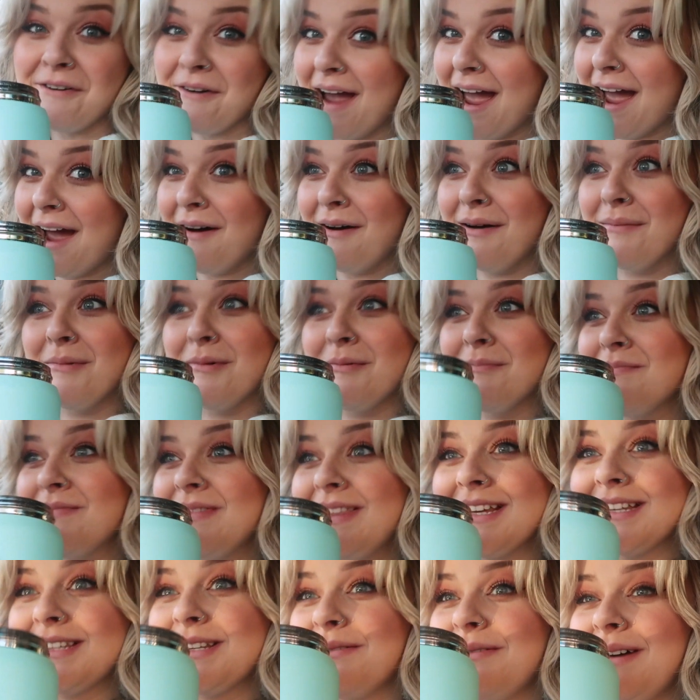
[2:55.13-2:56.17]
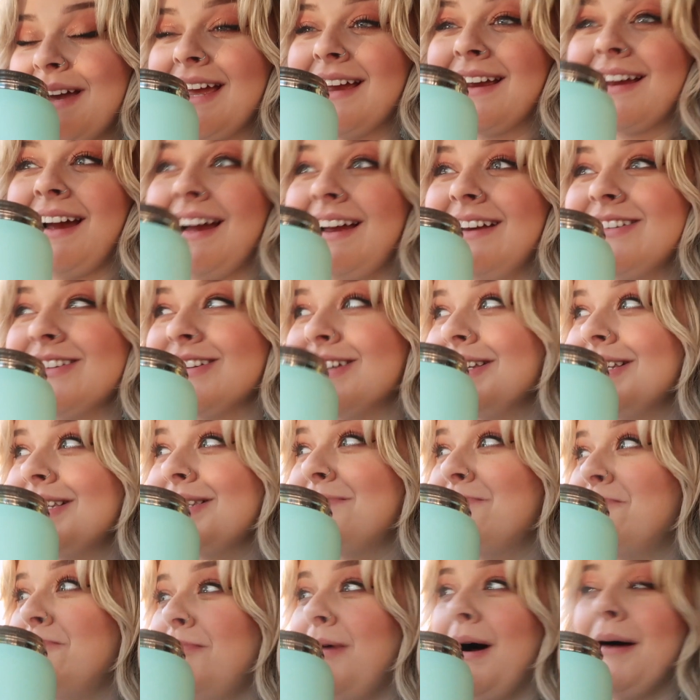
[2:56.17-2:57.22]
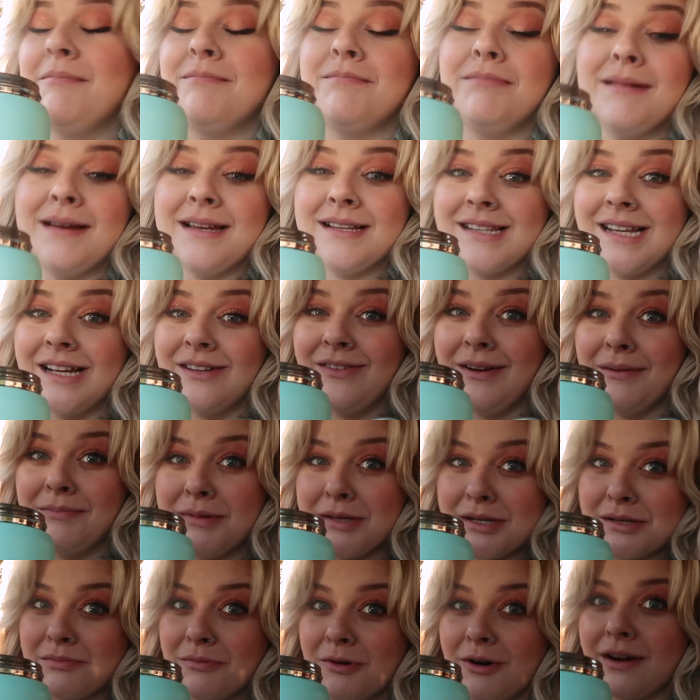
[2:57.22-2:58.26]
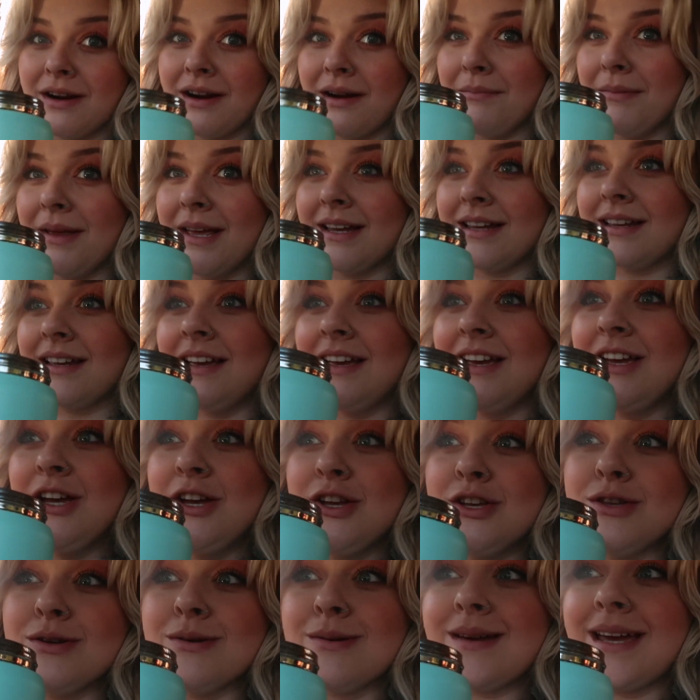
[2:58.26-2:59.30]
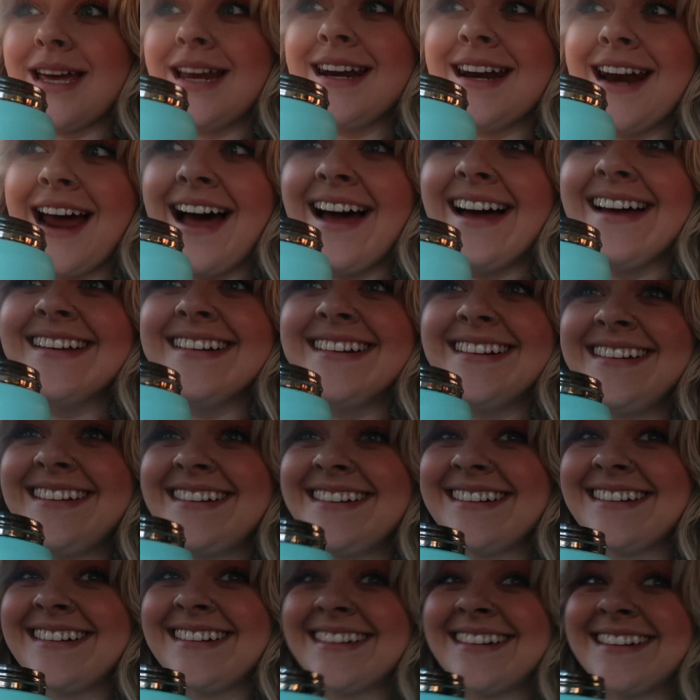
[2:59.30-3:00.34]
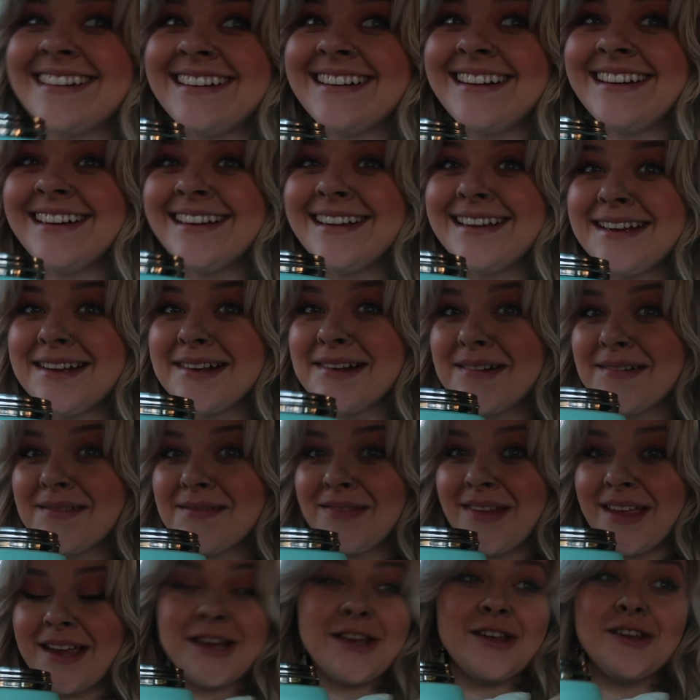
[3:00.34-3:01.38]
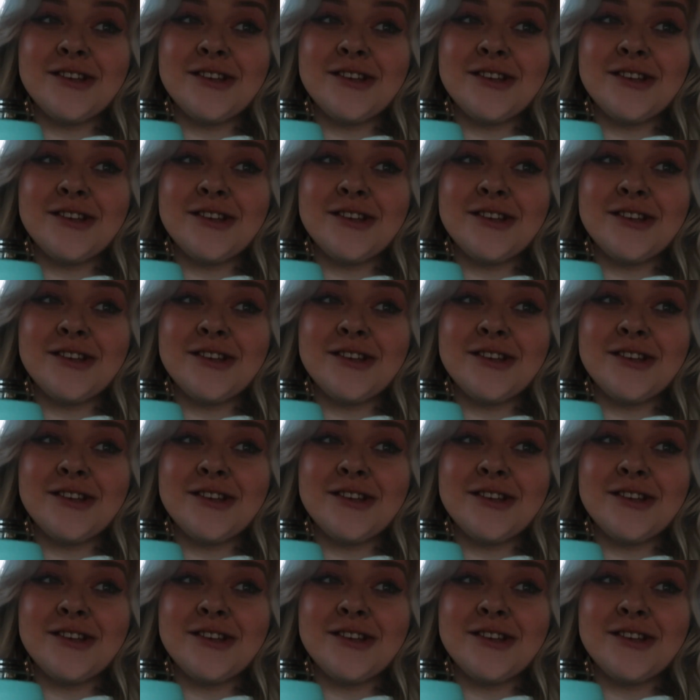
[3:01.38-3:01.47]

know how I'm this awake. I just pumped myself up this morning. I'm like, you cannot. Like